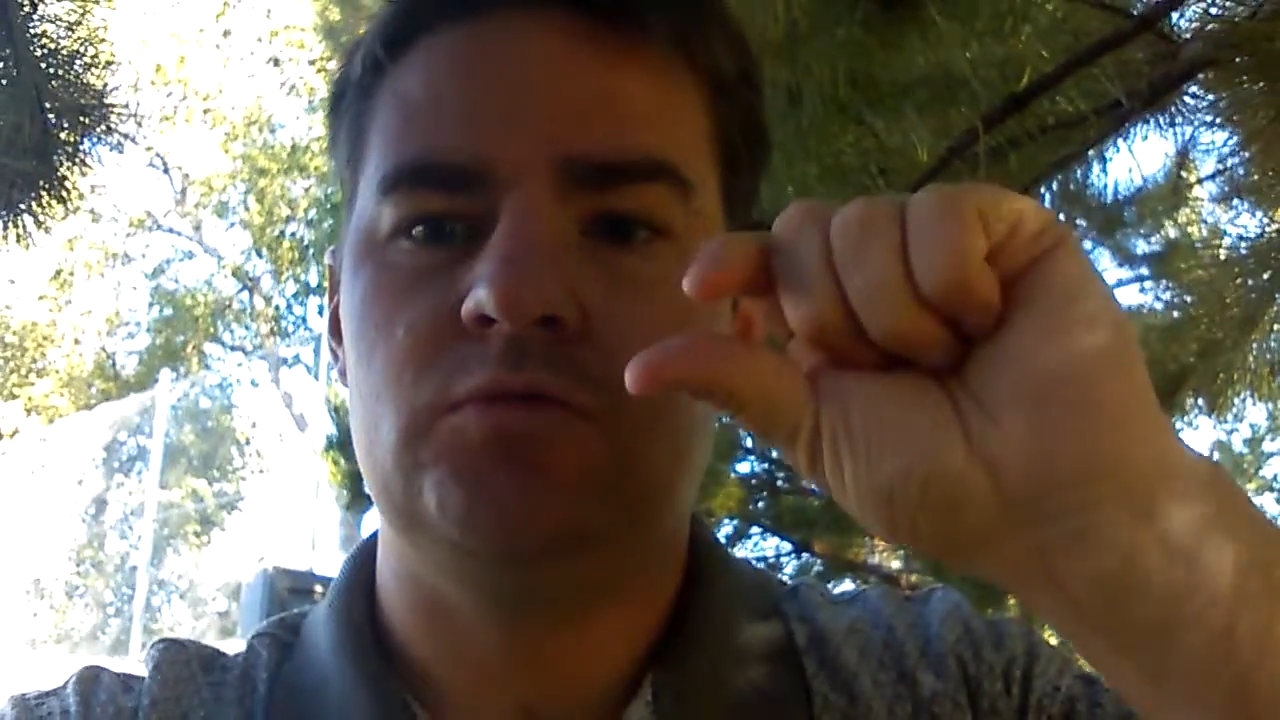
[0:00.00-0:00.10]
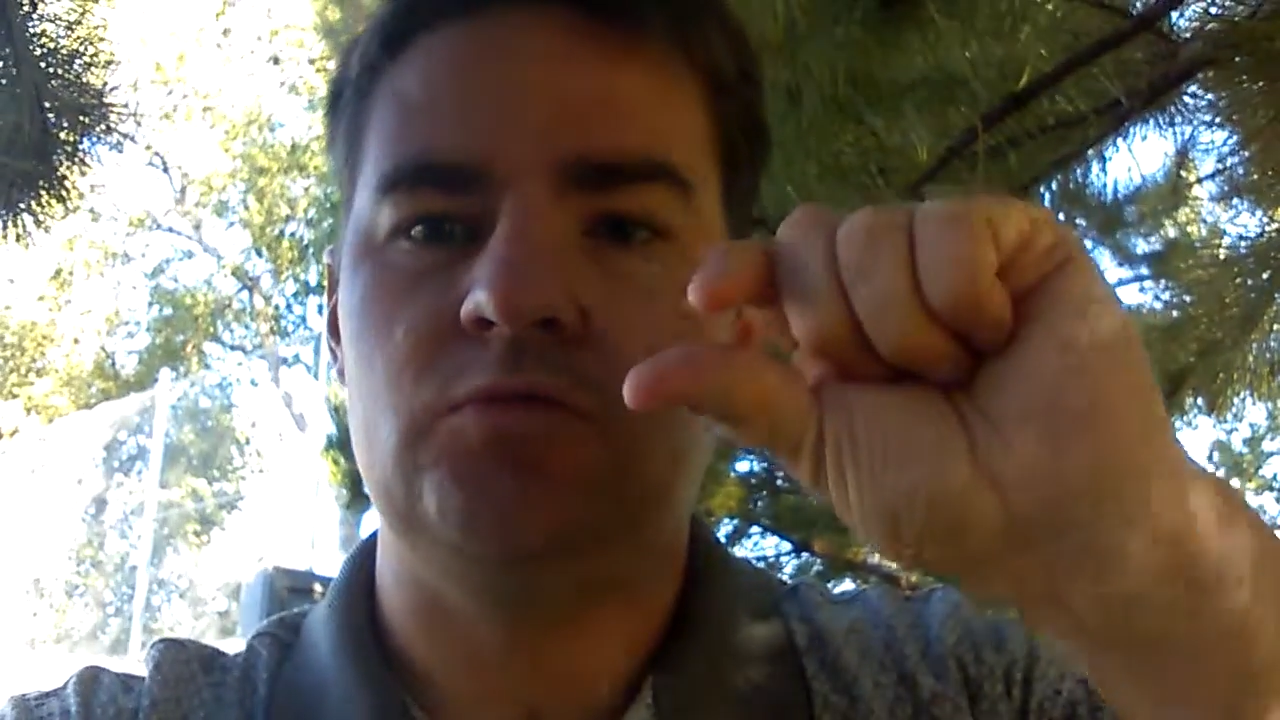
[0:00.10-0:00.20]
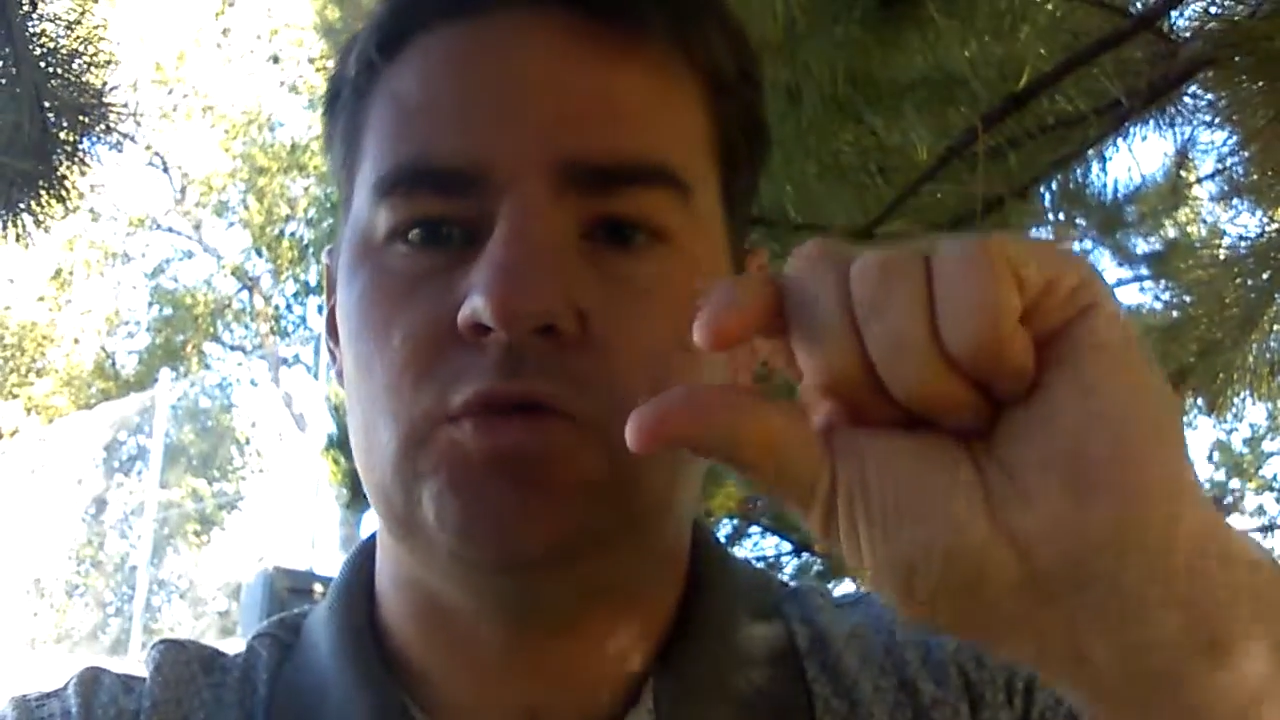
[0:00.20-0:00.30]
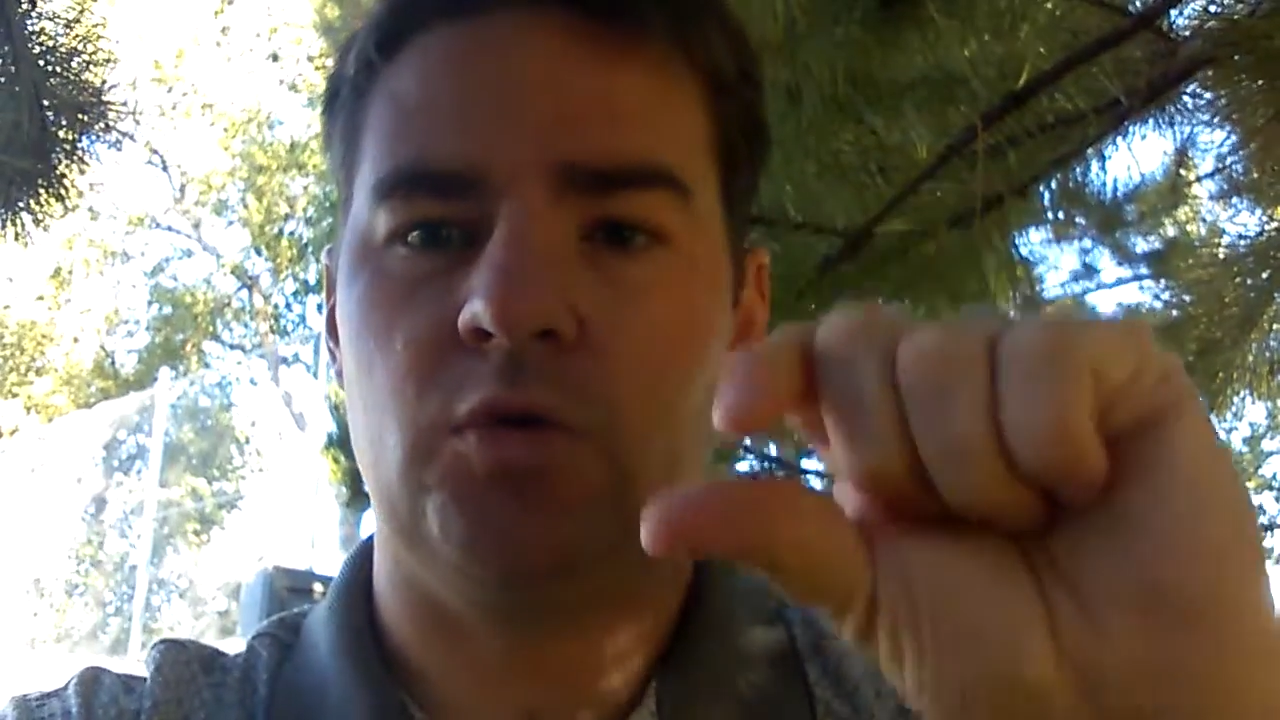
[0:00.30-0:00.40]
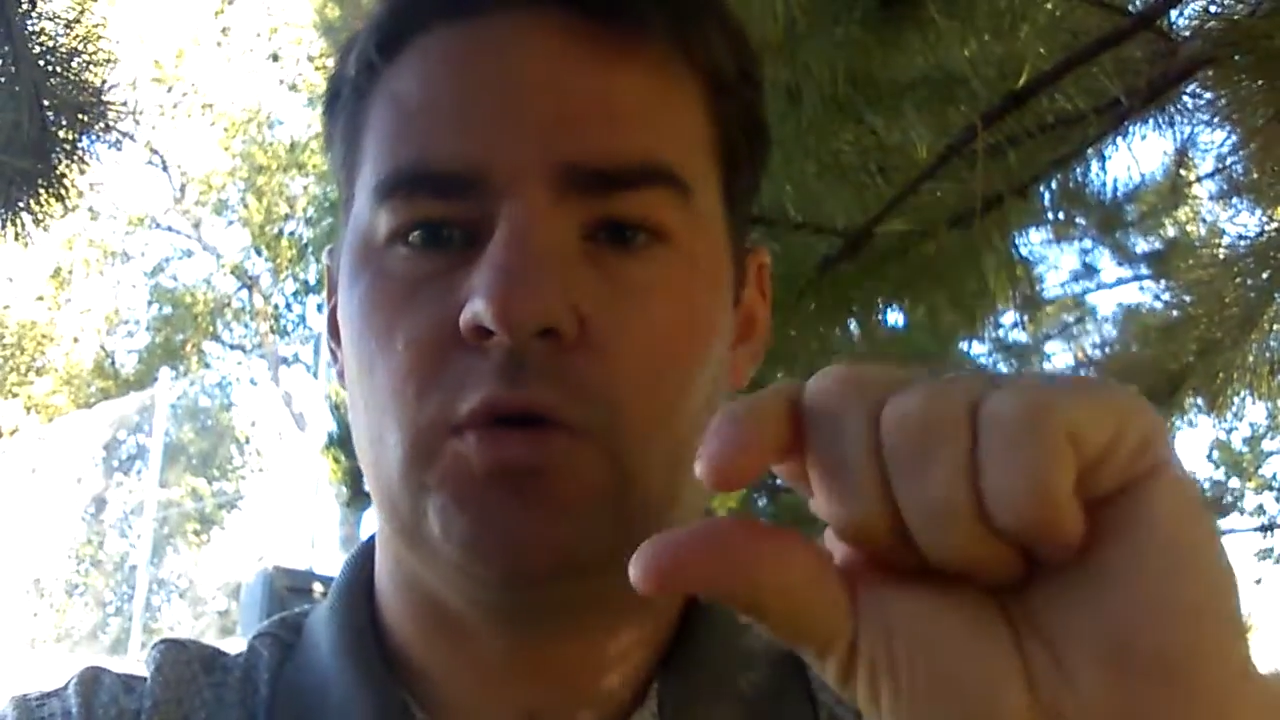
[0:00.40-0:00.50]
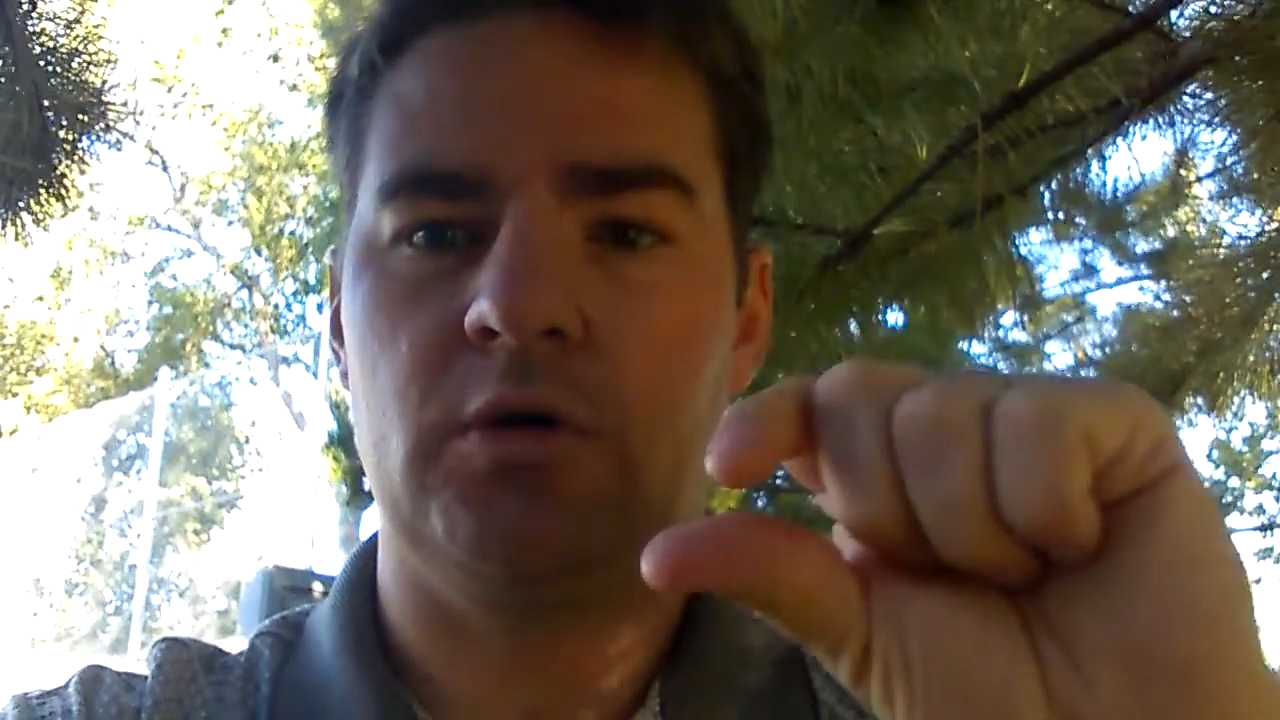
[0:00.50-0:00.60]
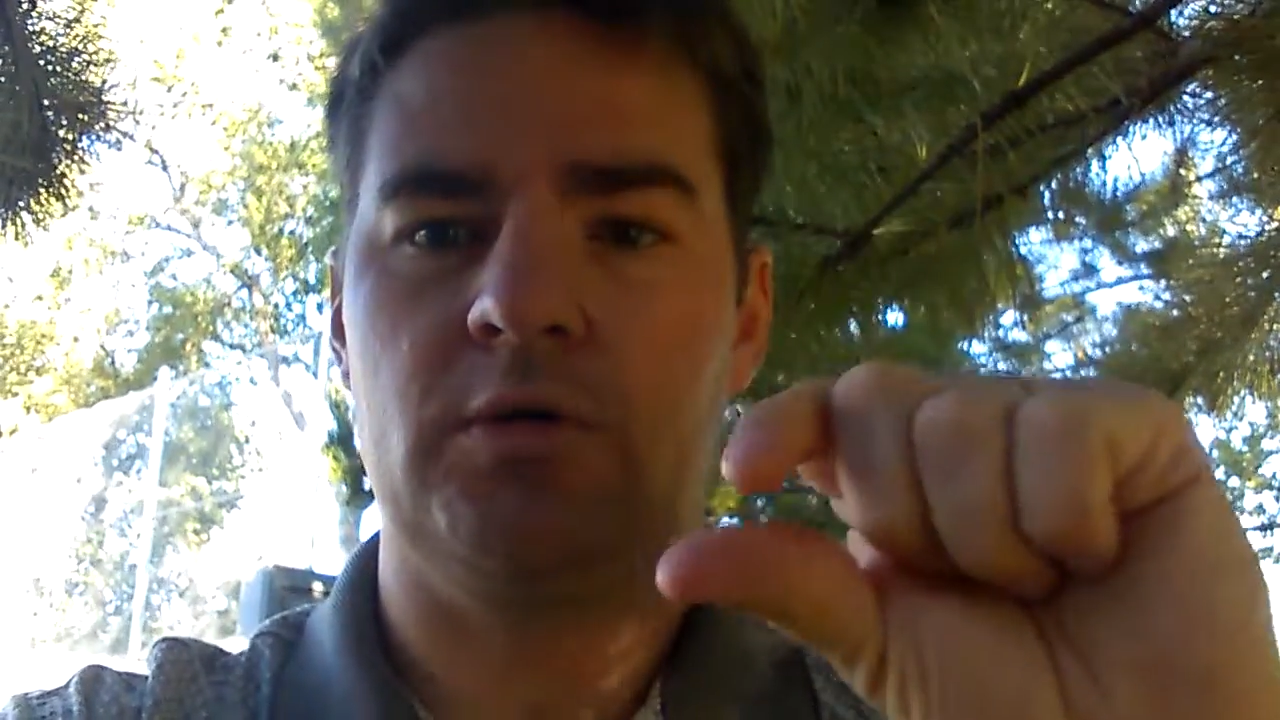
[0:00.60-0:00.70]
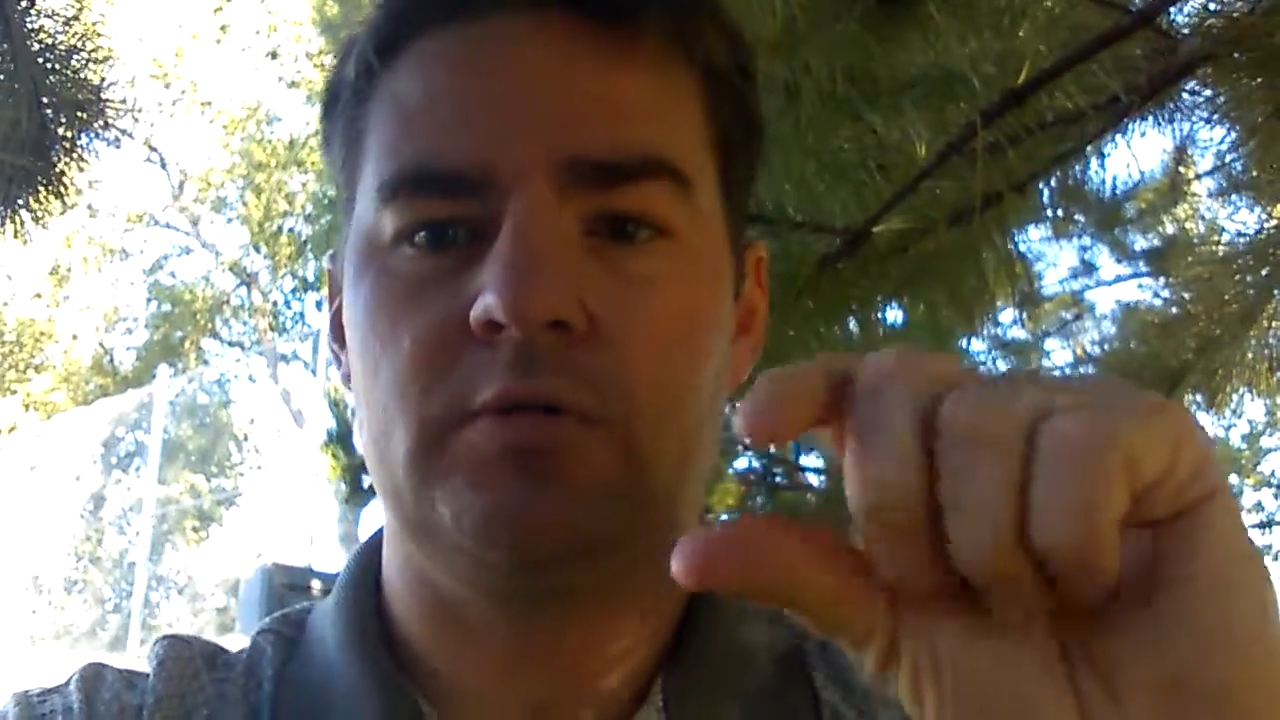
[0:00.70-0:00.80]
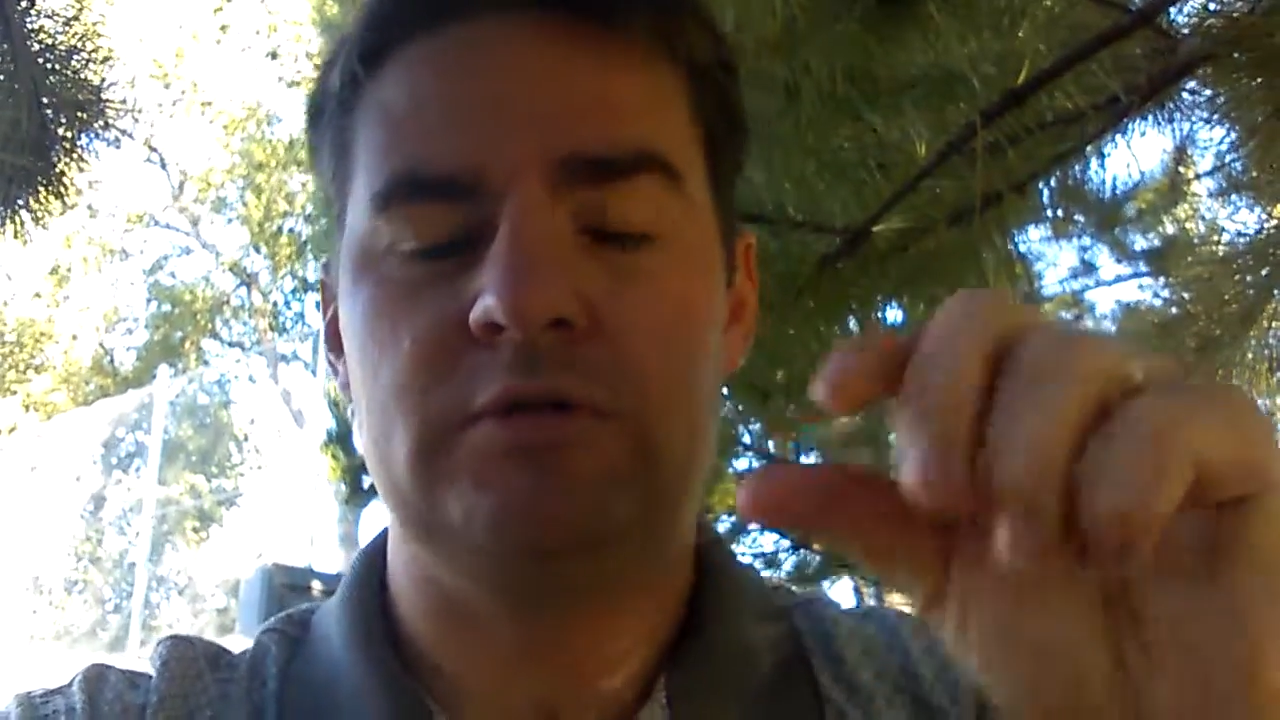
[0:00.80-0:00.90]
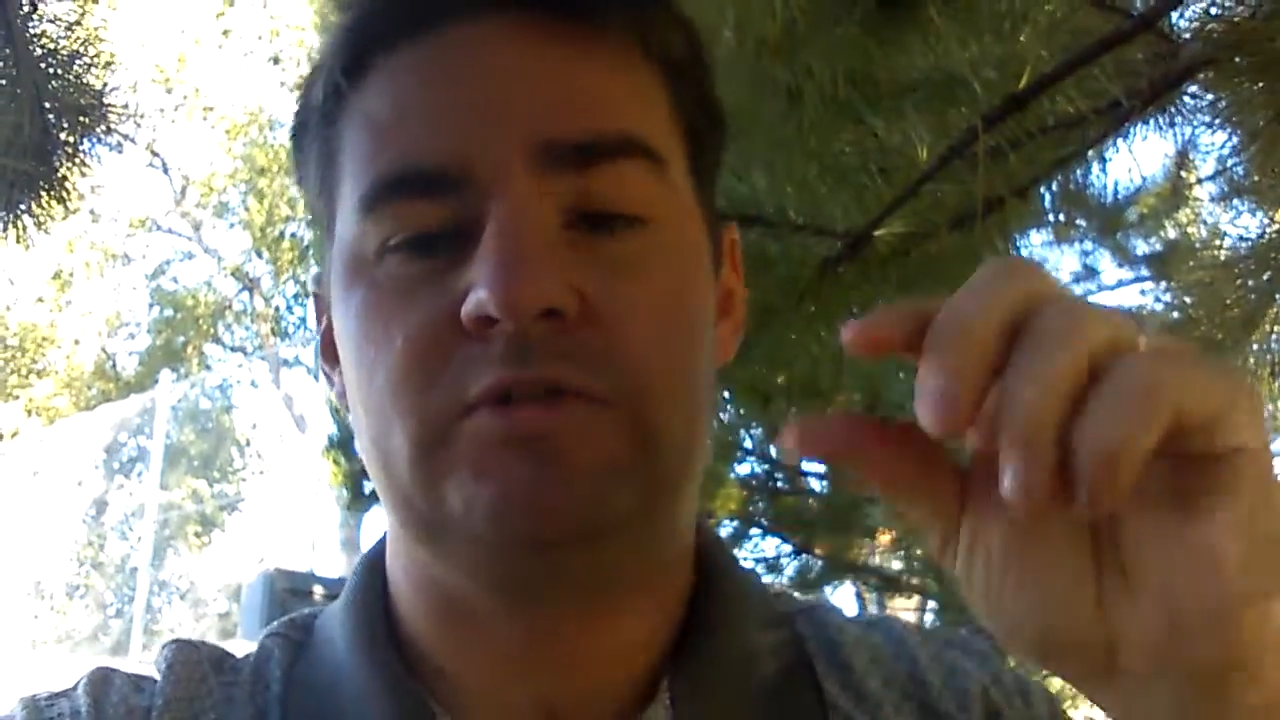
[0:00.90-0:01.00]

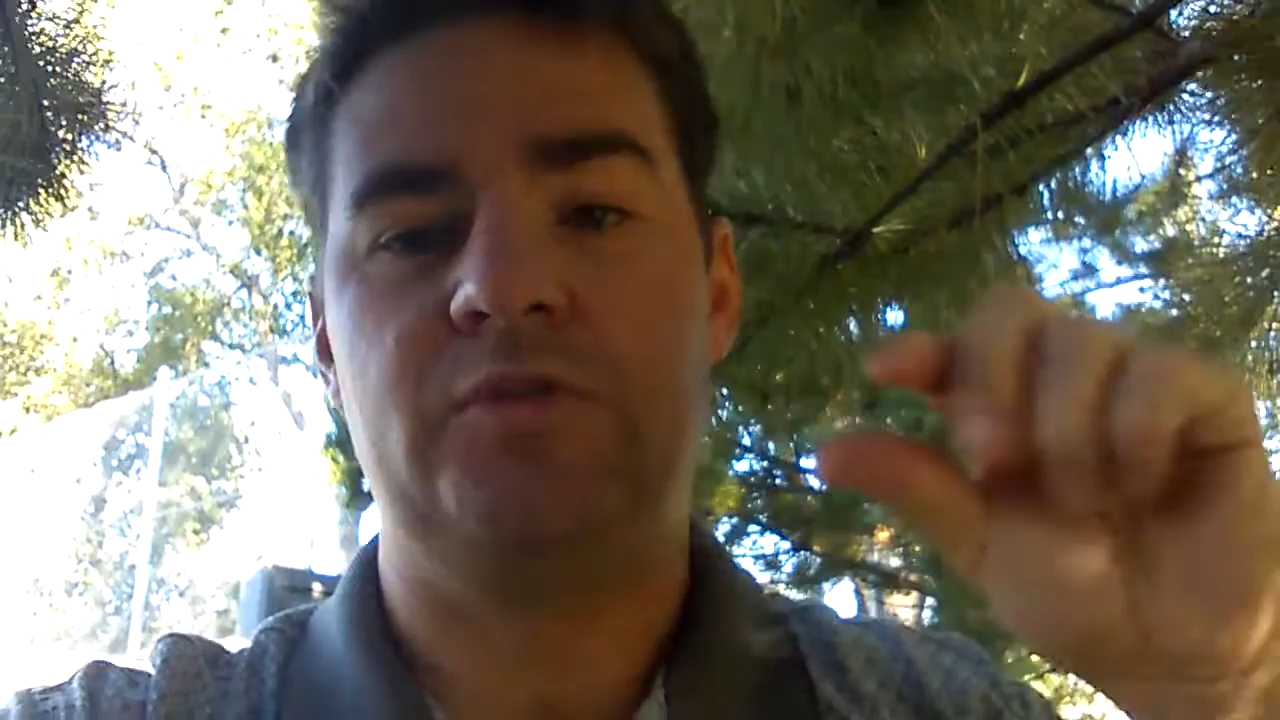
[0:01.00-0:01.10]
because